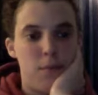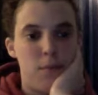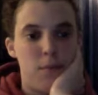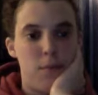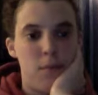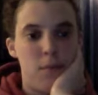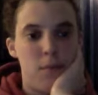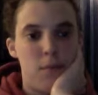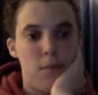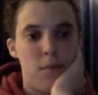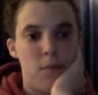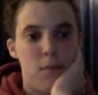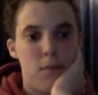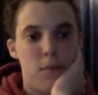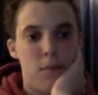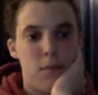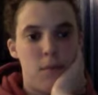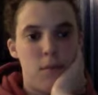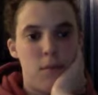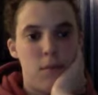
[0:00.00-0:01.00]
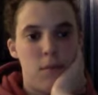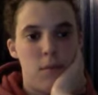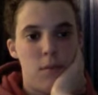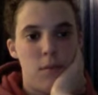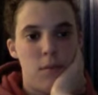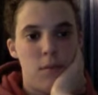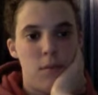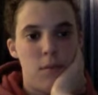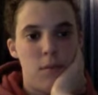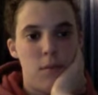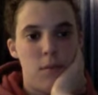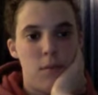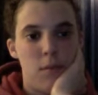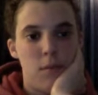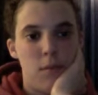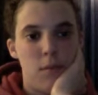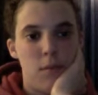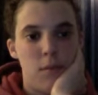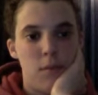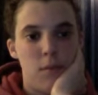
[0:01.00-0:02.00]

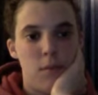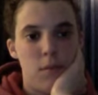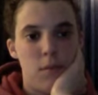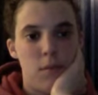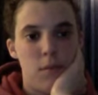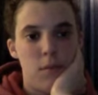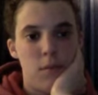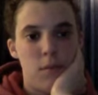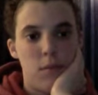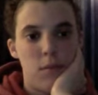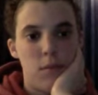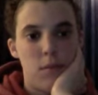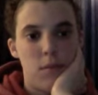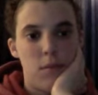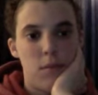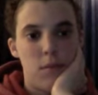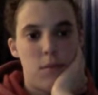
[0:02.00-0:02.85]
No one is speaking in this clip.